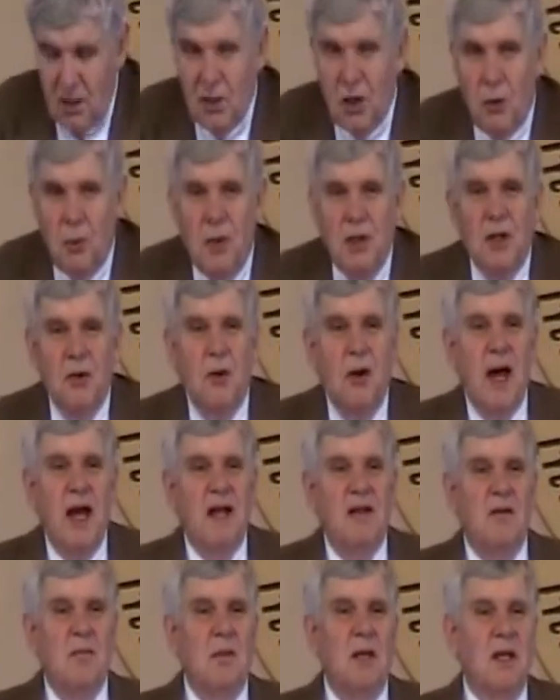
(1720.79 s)
You know, we don't
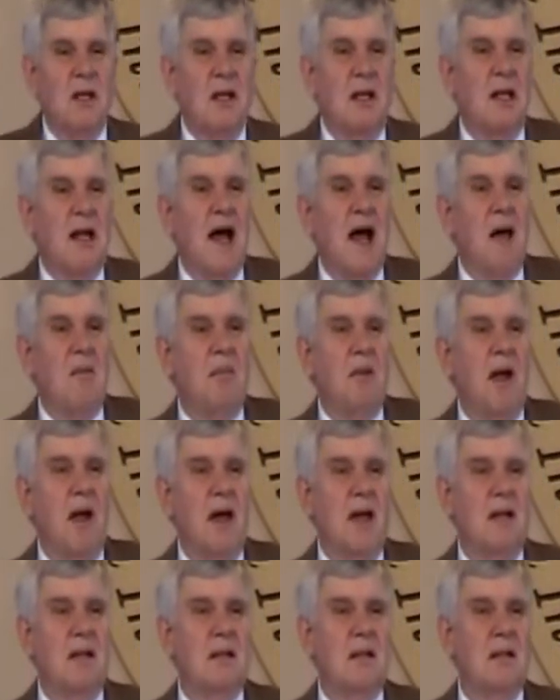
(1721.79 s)
have to be in the
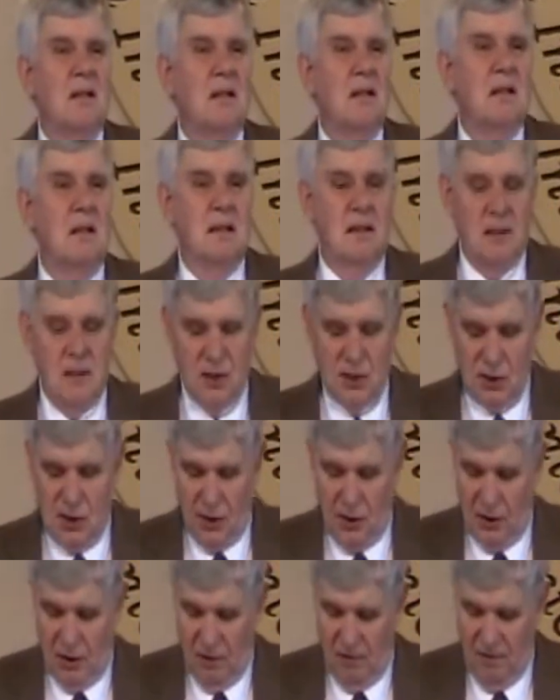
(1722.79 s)
limelight to
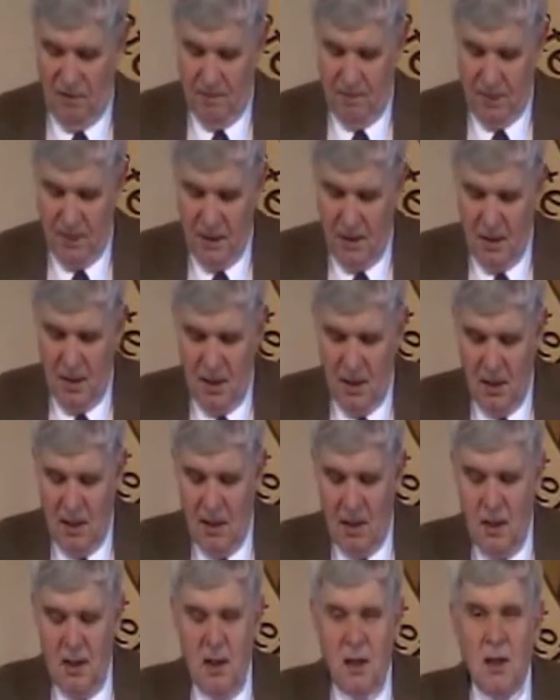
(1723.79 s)
serve.
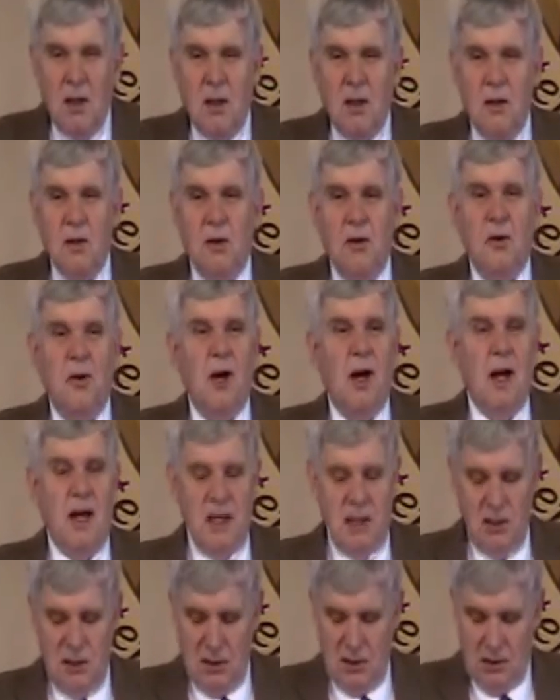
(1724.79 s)
You know,
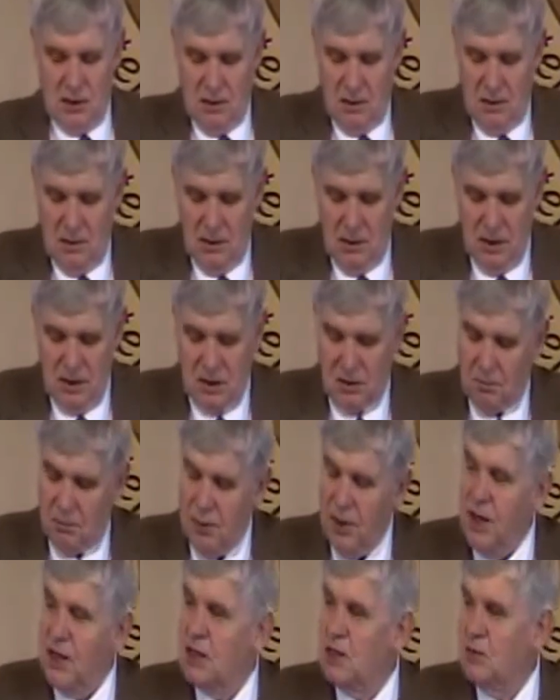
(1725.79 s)
Christ is
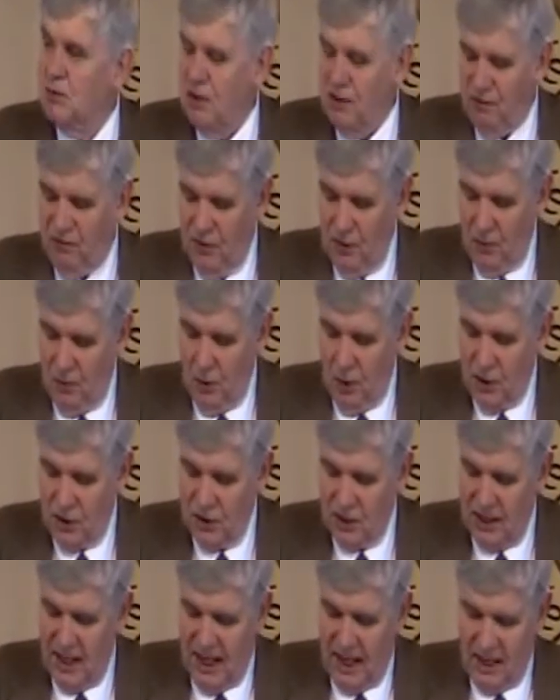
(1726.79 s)
impressed with the foot
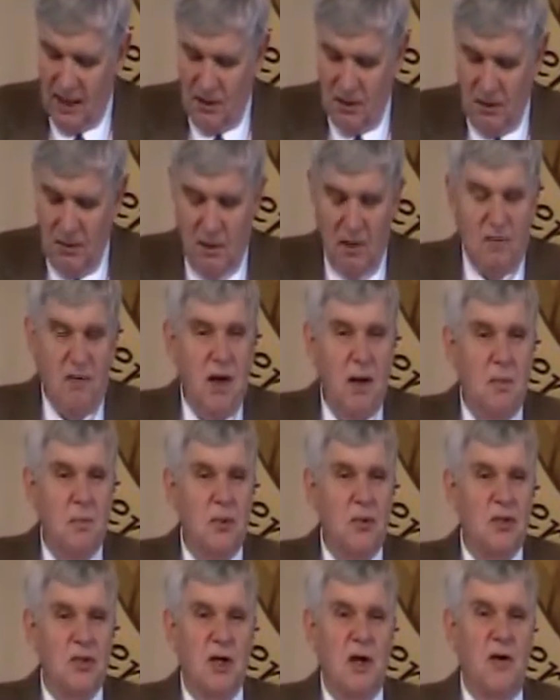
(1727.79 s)
washing attitude of
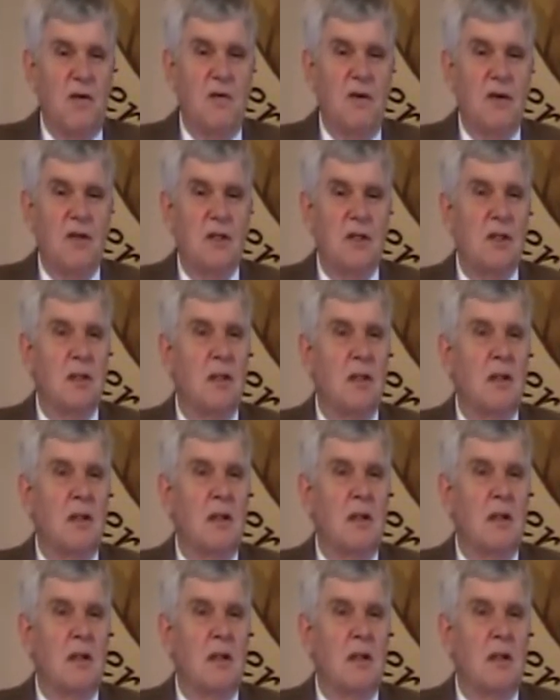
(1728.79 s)
humble service,